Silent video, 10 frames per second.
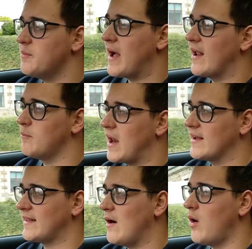
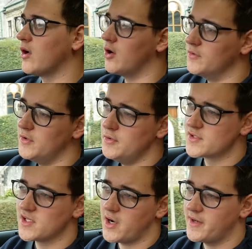blacked out. I've got new
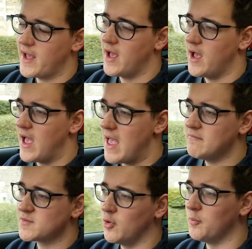side
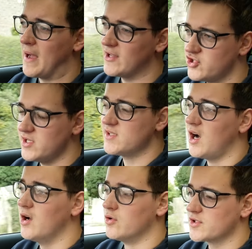M Sport badges.
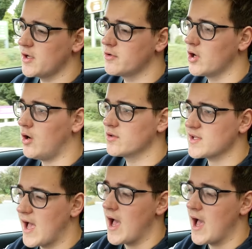I also got